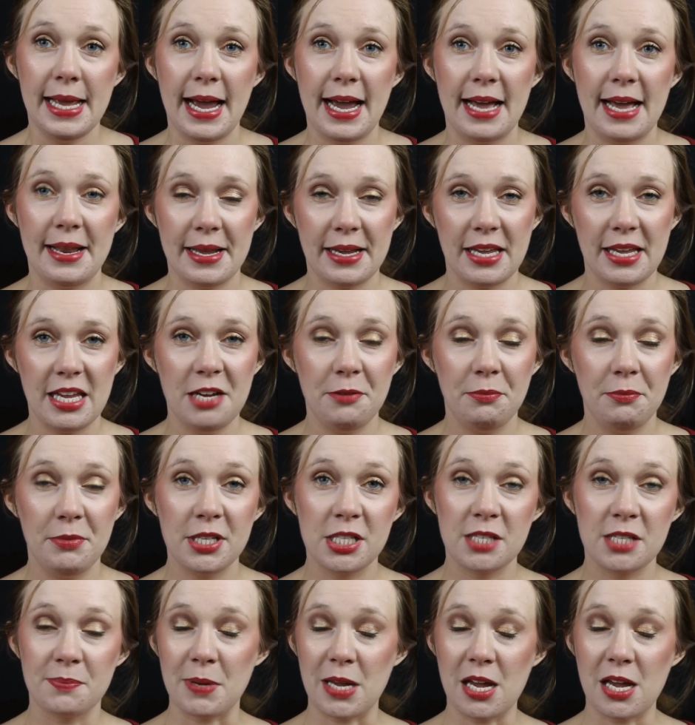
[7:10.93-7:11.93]
And I keep
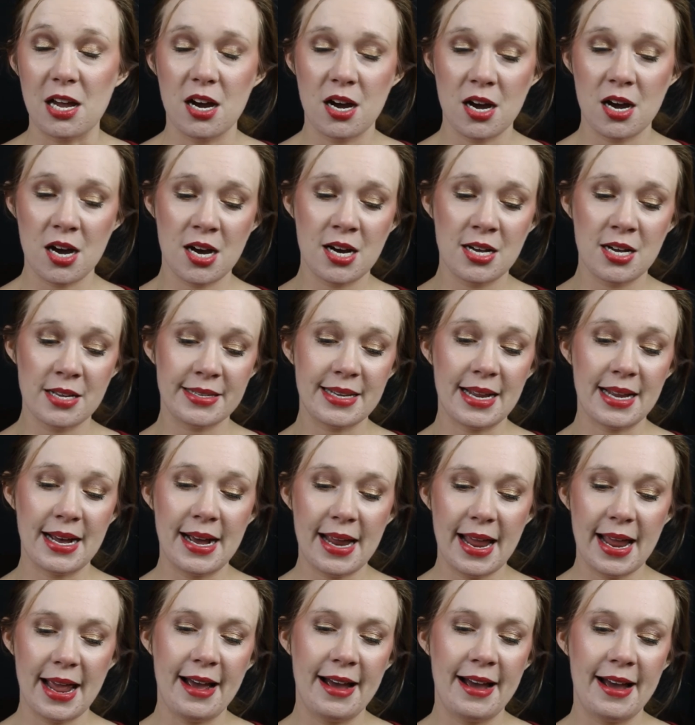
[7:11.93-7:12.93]
this because
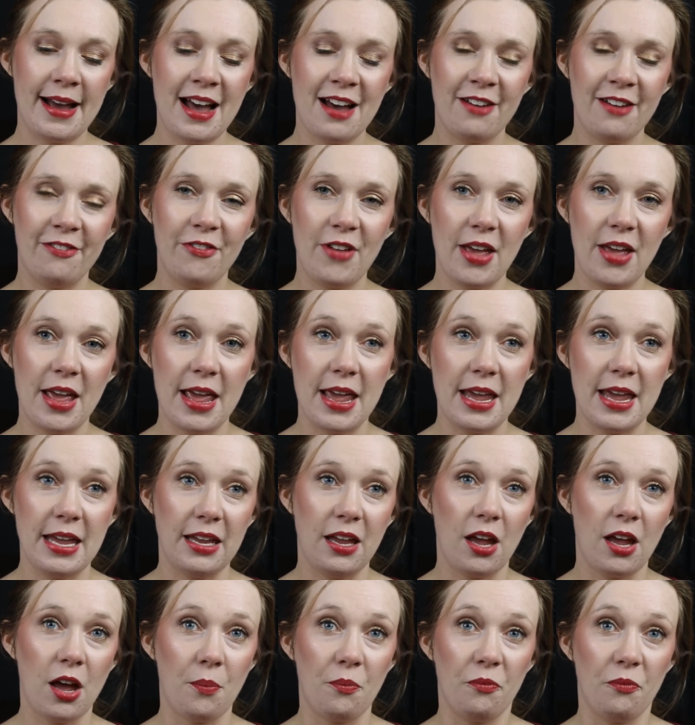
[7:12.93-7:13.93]
I have
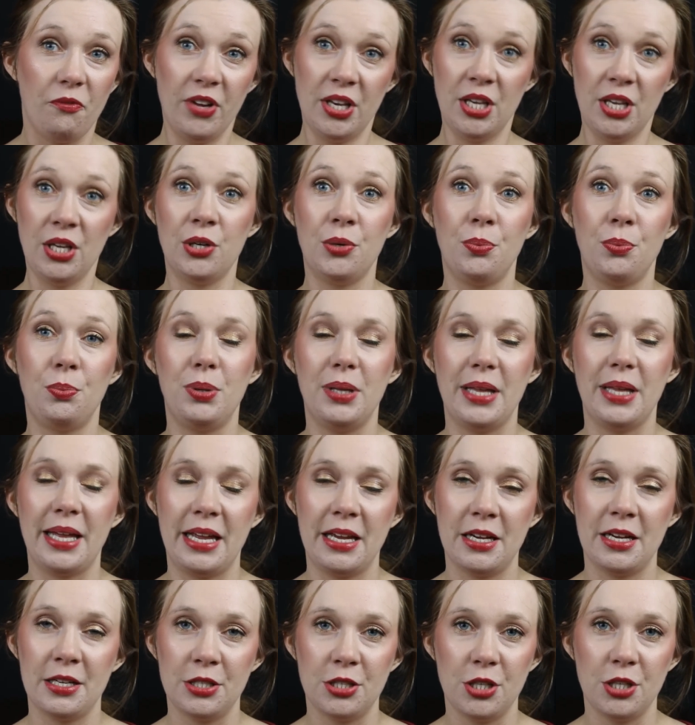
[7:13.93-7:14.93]
a video
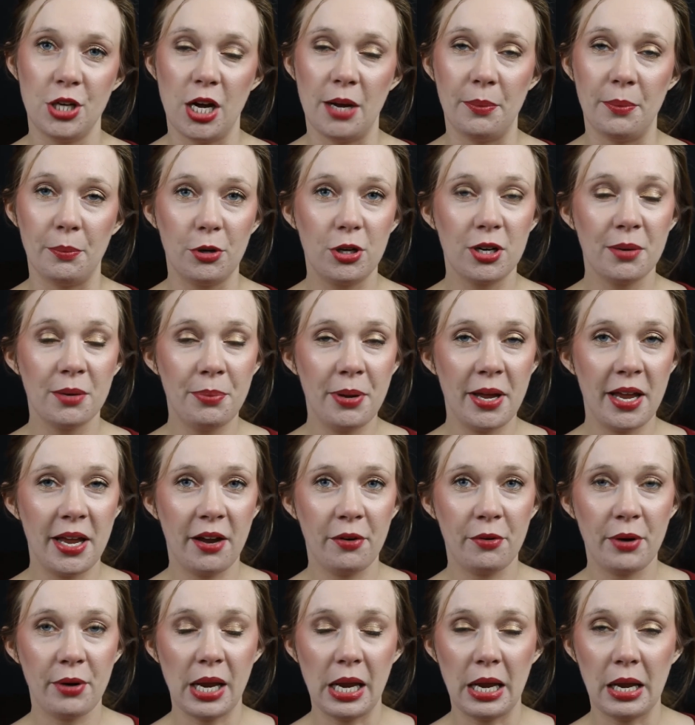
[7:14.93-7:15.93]
planned
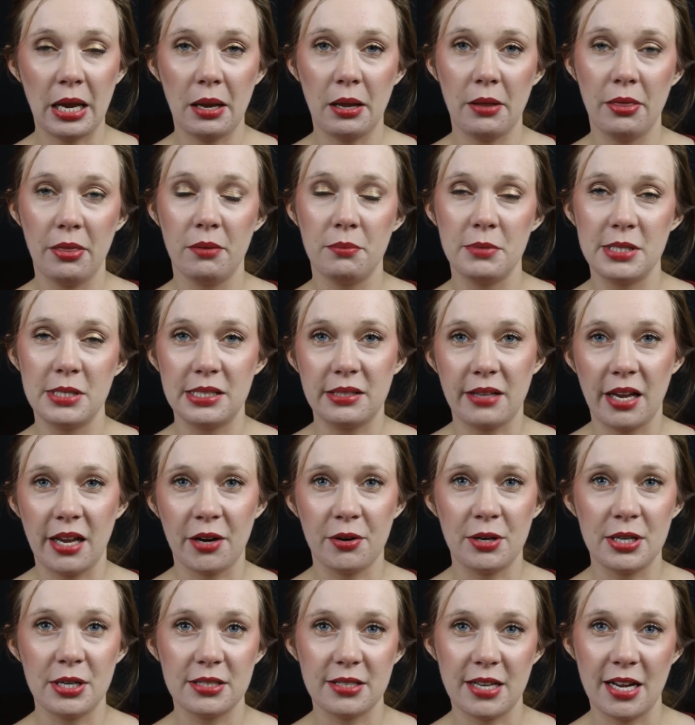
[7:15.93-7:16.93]
comparing the
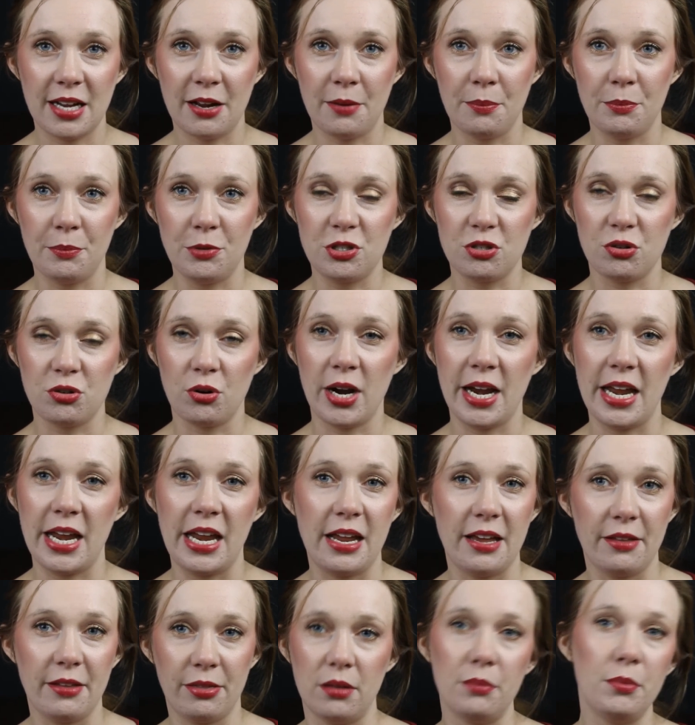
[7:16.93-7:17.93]
mascaras I'm
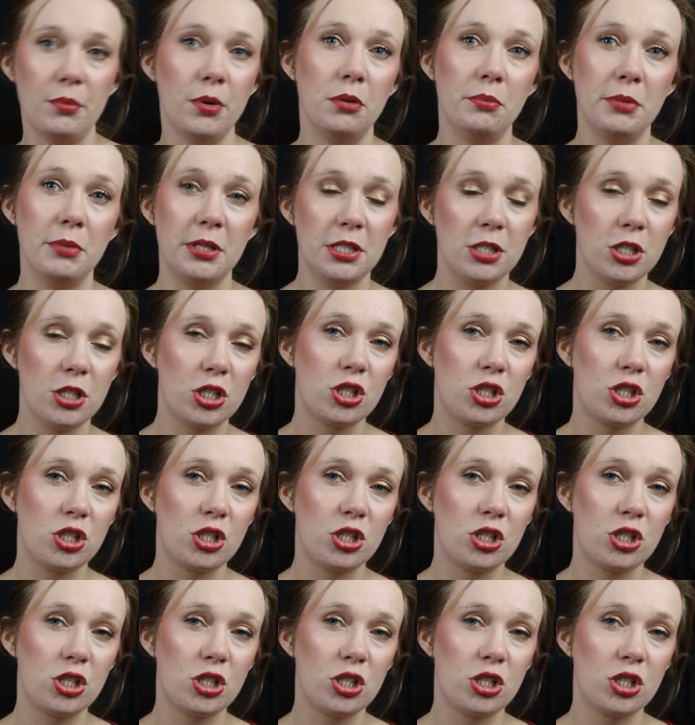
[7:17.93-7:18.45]
trying at the moment.